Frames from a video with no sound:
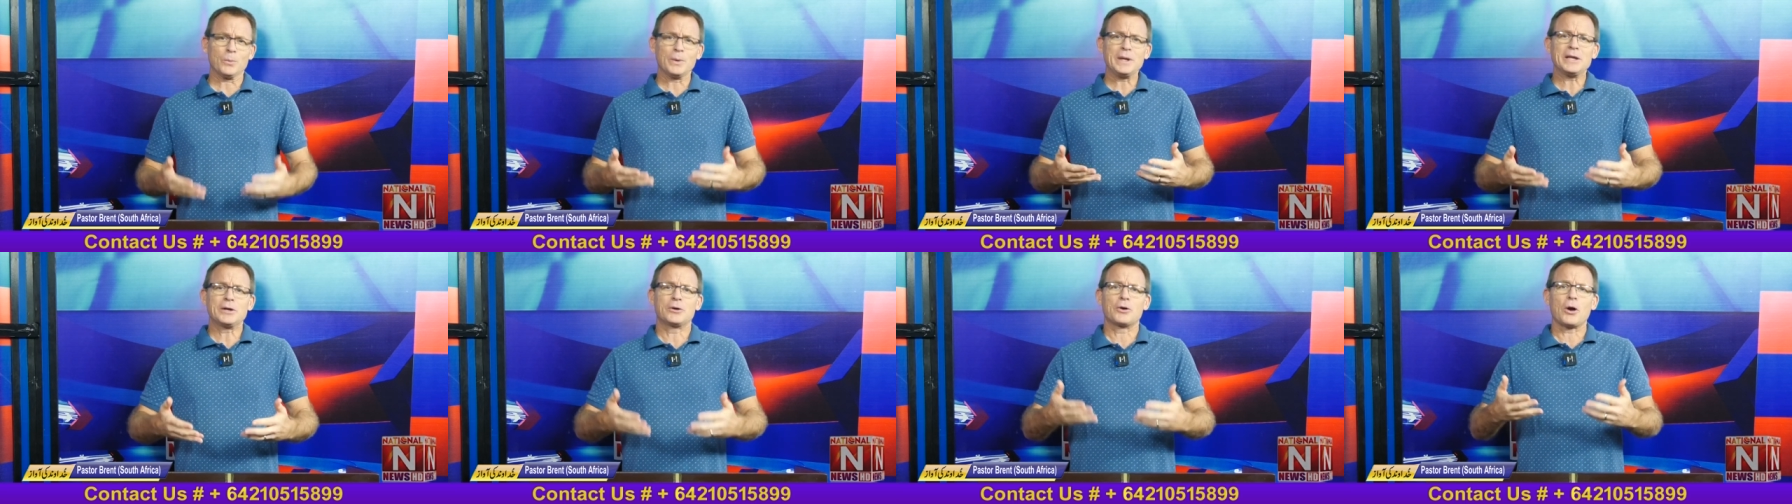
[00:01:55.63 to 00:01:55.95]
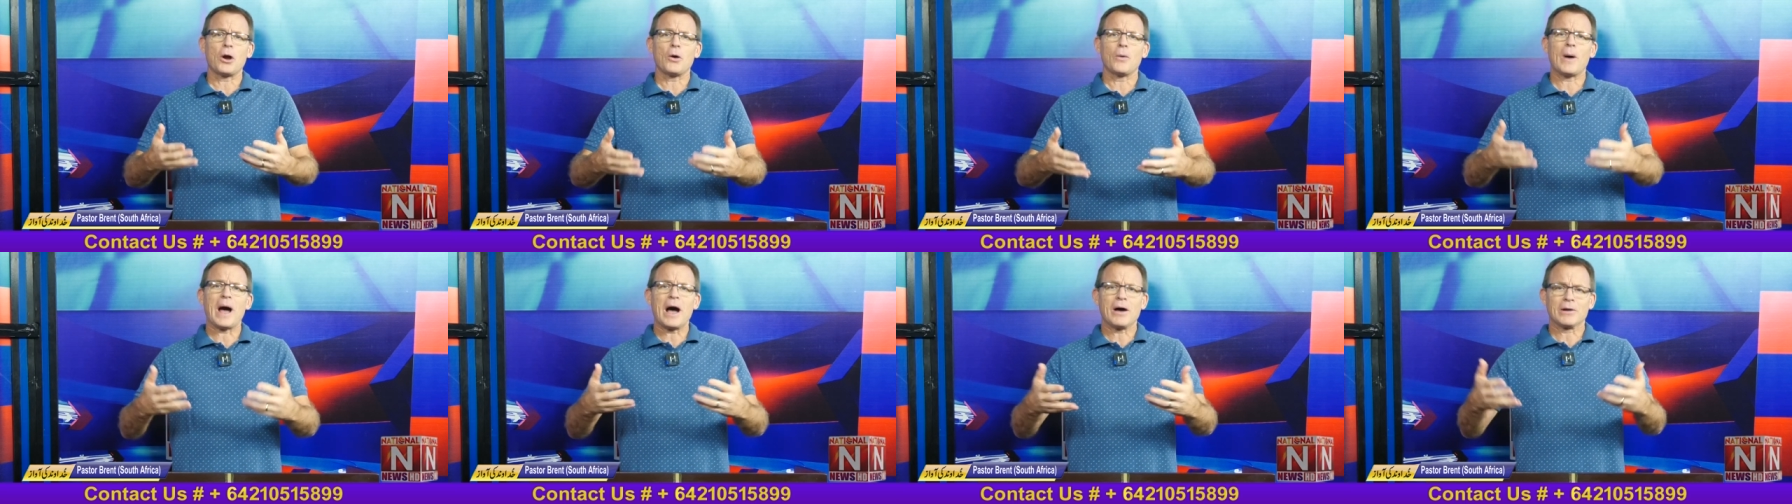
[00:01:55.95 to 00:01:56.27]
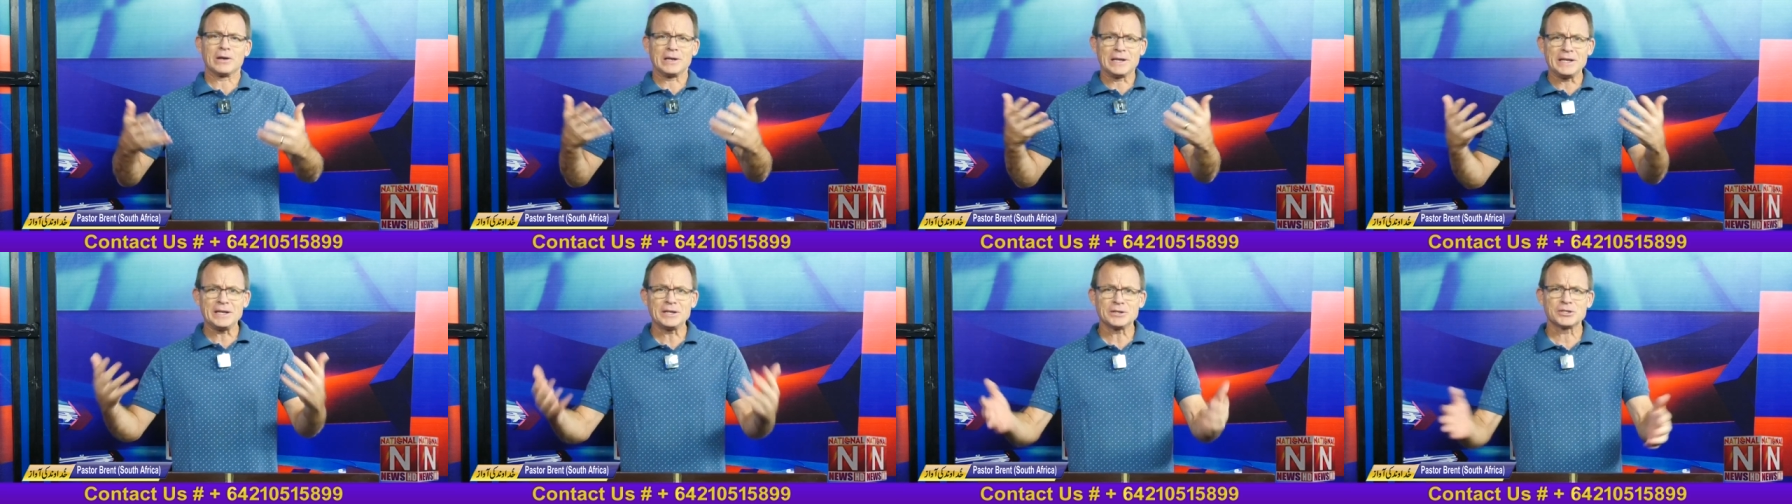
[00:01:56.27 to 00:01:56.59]
we grow our
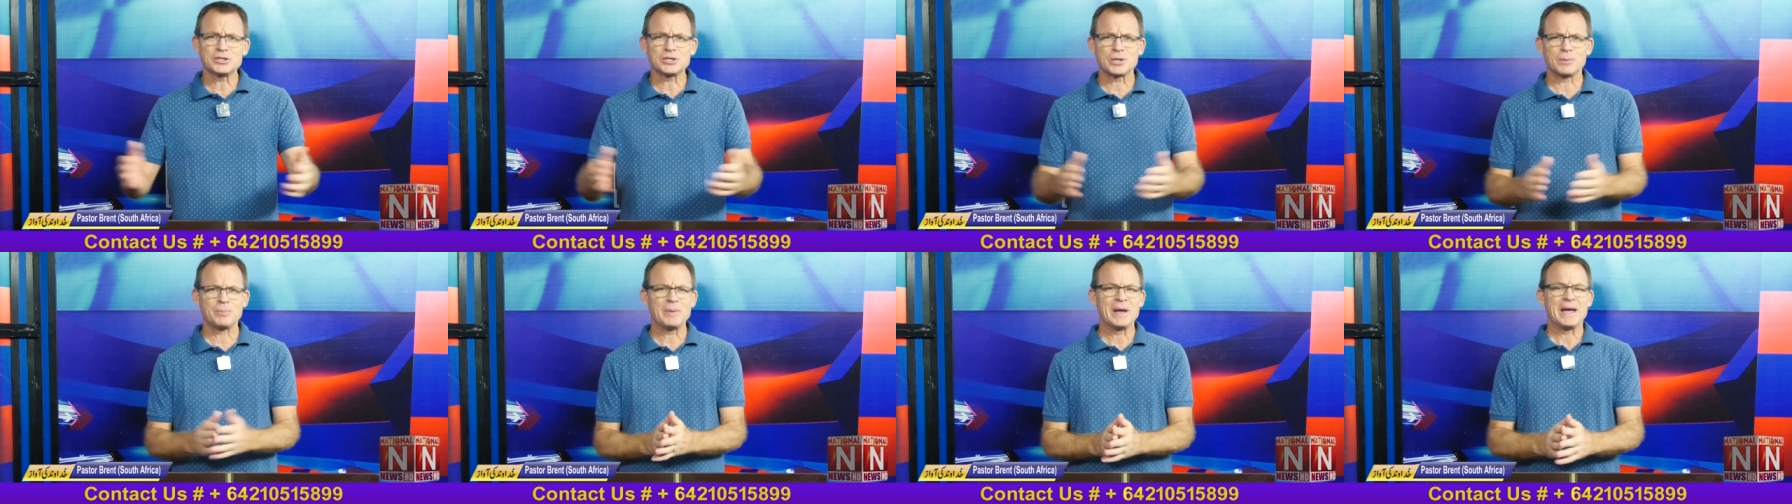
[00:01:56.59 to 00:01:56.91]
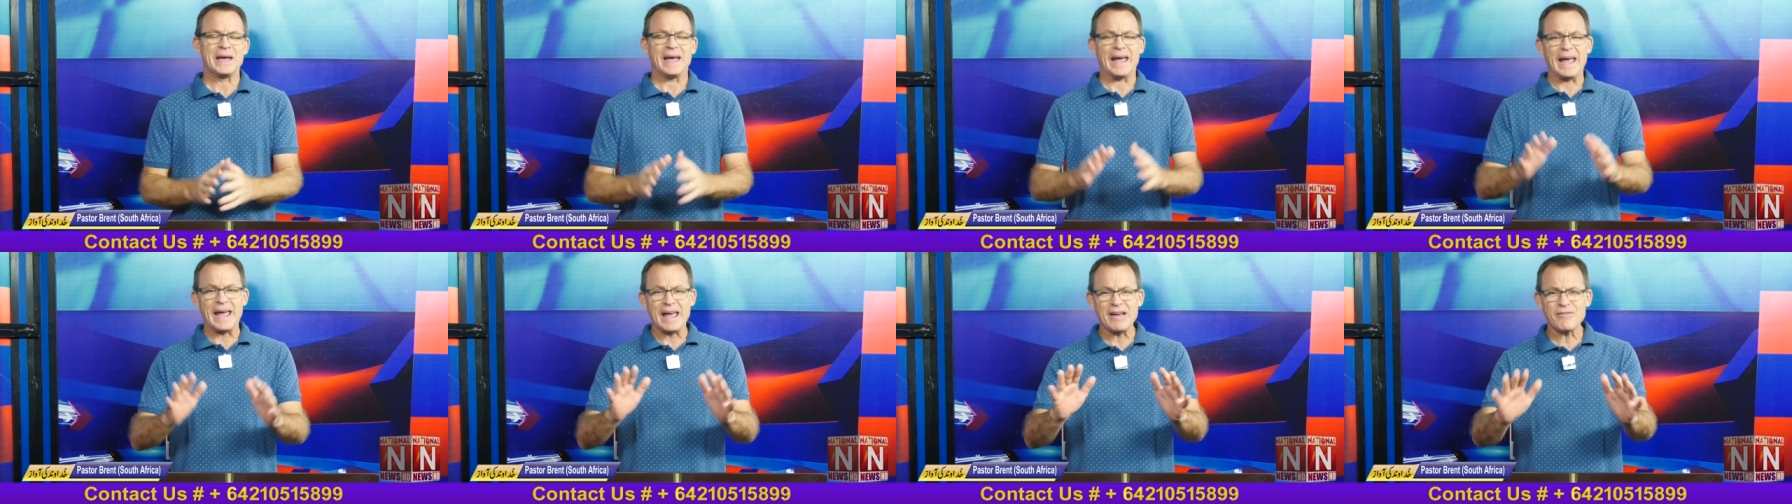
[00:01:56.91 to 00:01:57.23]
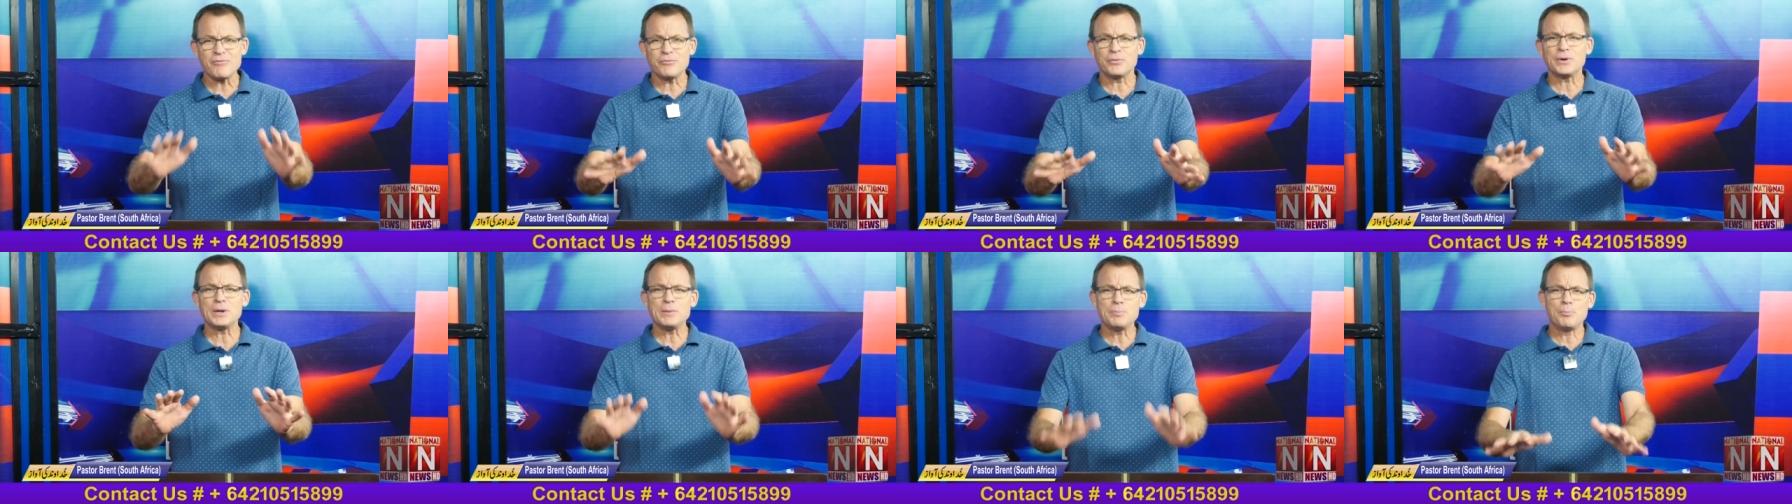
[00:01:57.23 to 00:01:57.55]
leadership,
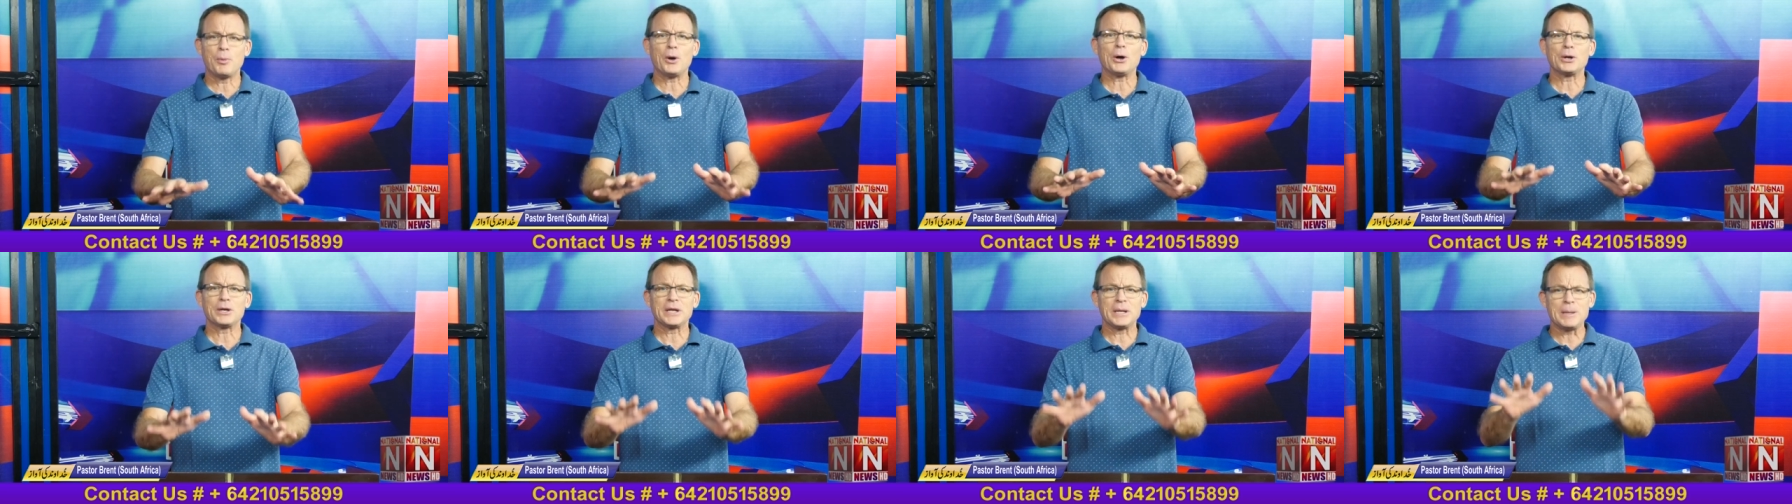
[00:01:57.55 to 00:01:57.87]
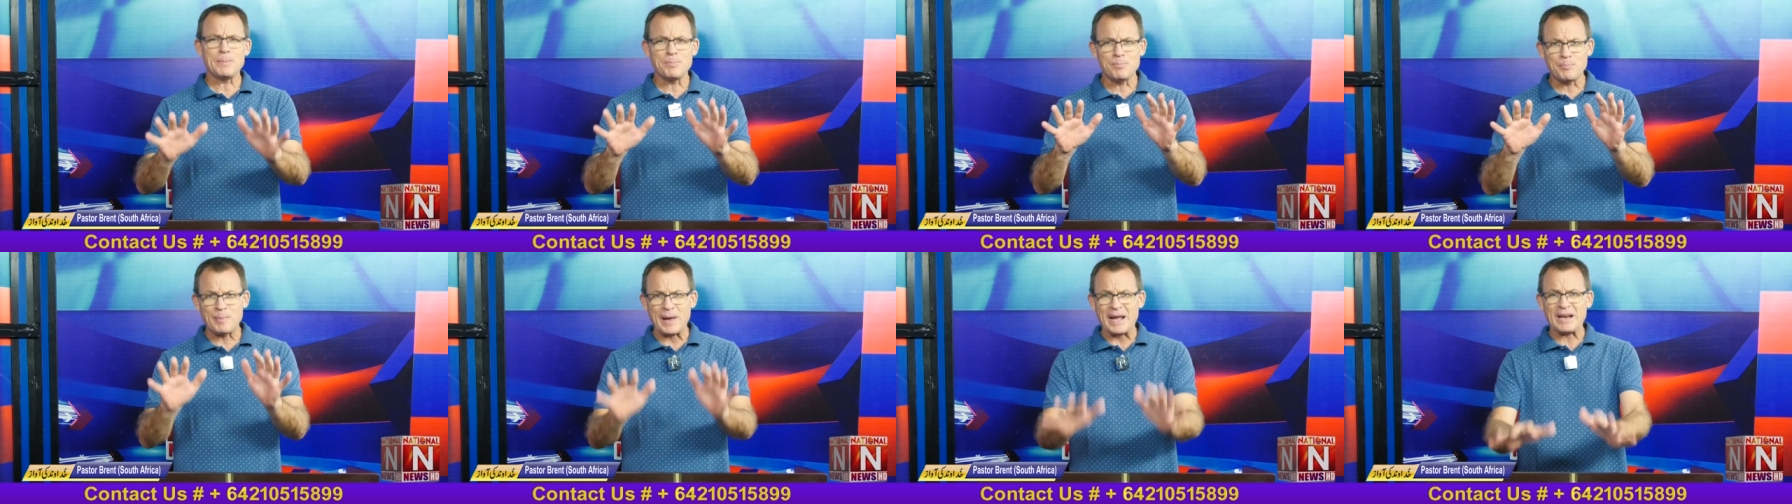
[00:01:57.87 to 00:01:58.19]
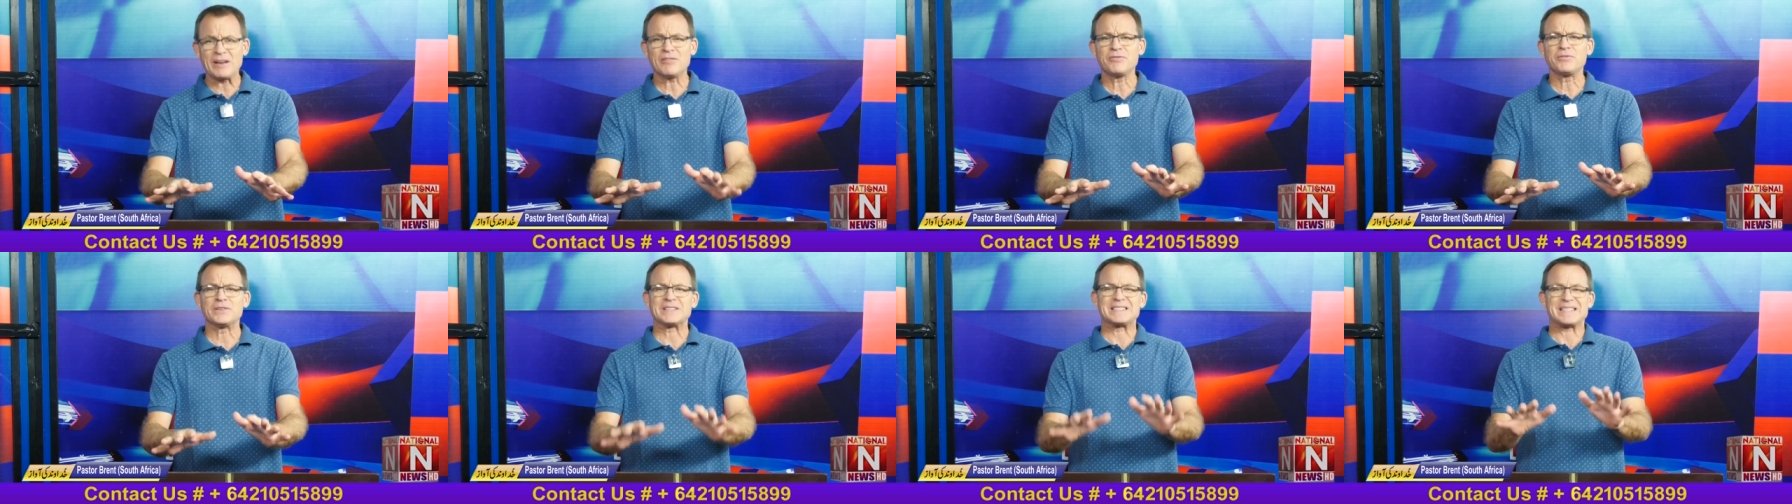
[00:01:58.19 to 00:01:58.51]
everybody
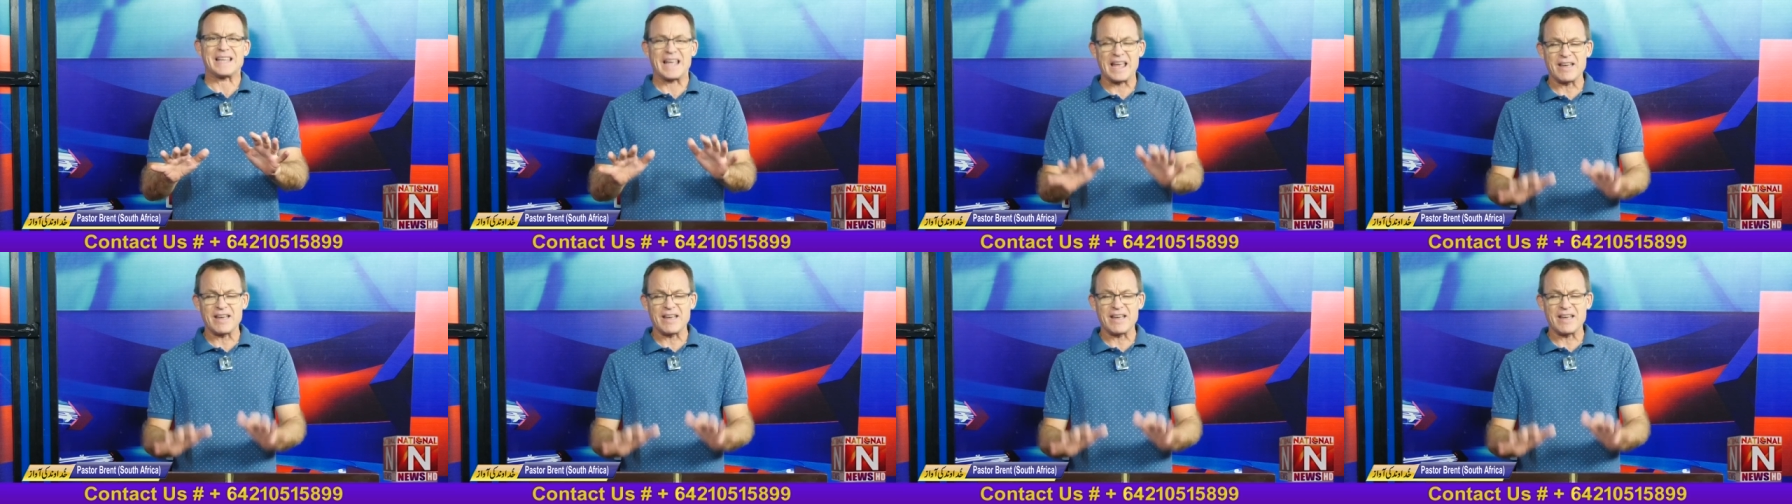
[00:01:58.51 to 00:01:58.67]
benefits.